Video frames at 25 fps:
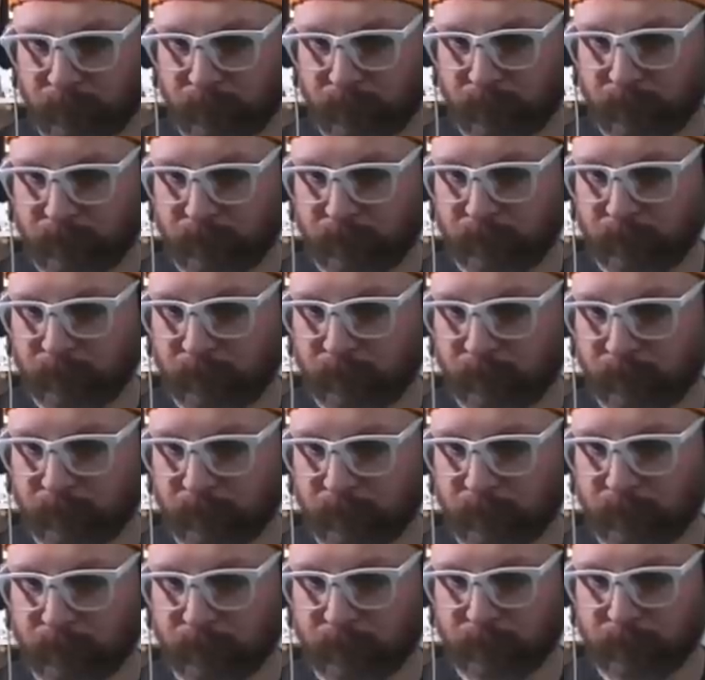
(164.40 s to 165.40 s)

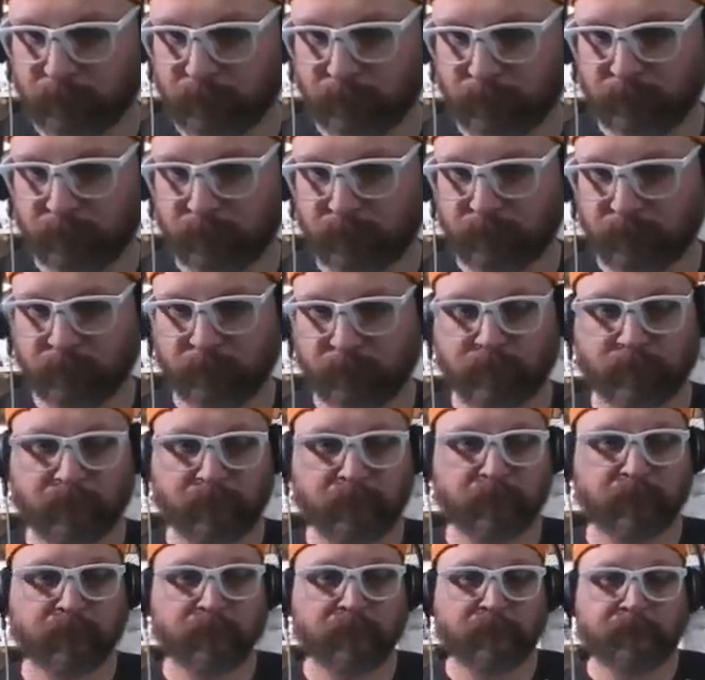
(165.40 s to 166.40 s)
Welcome
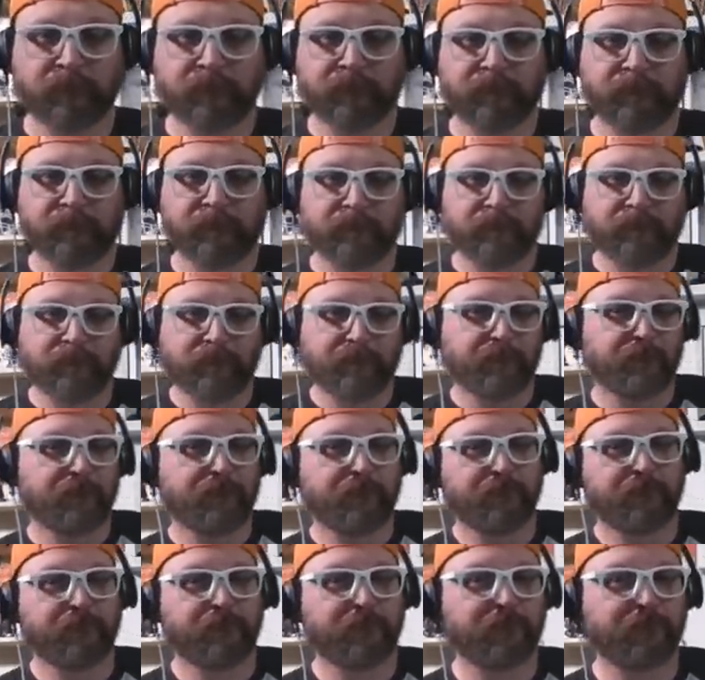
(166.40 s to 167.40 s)
to the Talkin' VAWLS
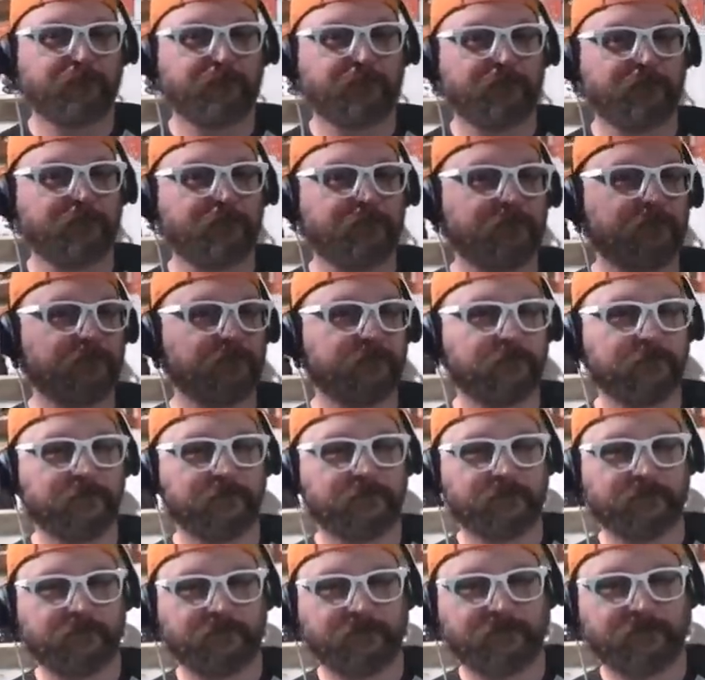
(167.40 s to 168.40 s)
Network.
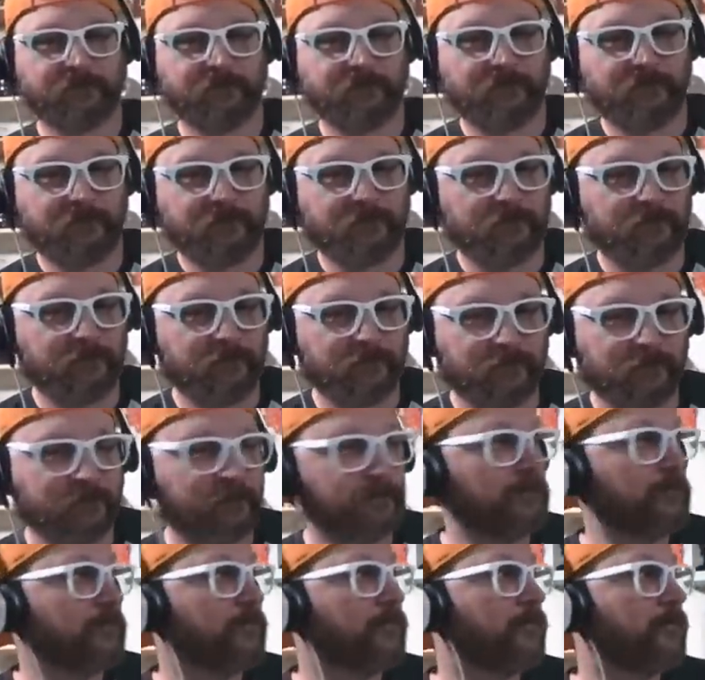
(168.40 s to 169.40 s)
My name
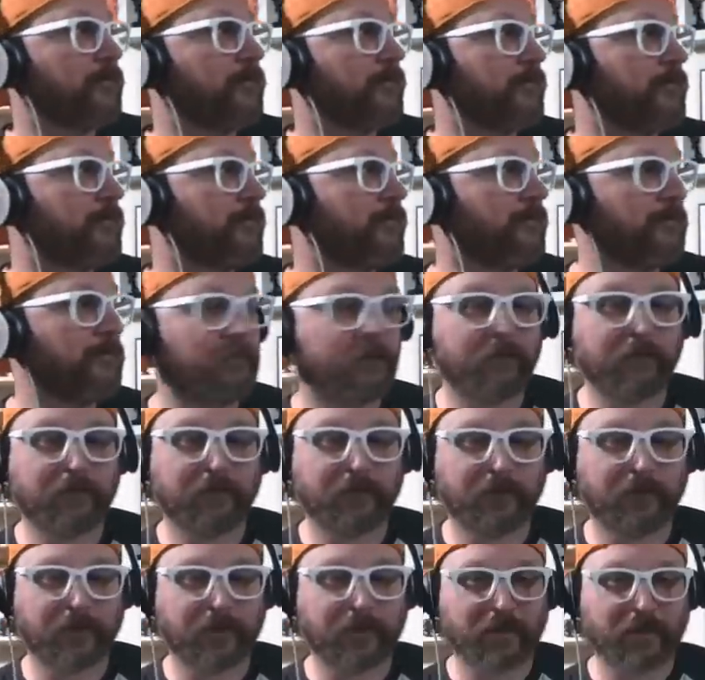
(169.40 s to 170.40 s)
is Boogie Bentley.